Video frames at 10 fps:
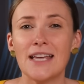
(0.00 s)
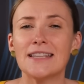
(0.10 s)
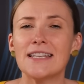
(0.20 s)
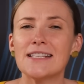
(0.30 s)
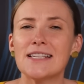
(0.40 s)

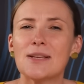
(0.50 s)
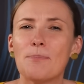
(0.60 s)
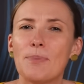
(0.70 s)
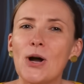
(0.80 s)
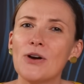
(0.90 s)
This is a
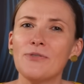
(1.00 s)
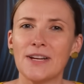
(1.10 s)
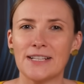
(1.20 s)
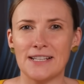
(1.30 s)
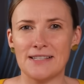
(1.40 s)

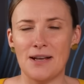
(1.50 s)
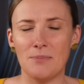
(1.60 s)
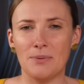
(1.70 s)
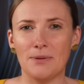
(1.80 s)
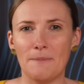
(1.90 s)
perfect
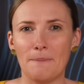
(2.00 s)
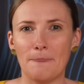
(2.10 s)
example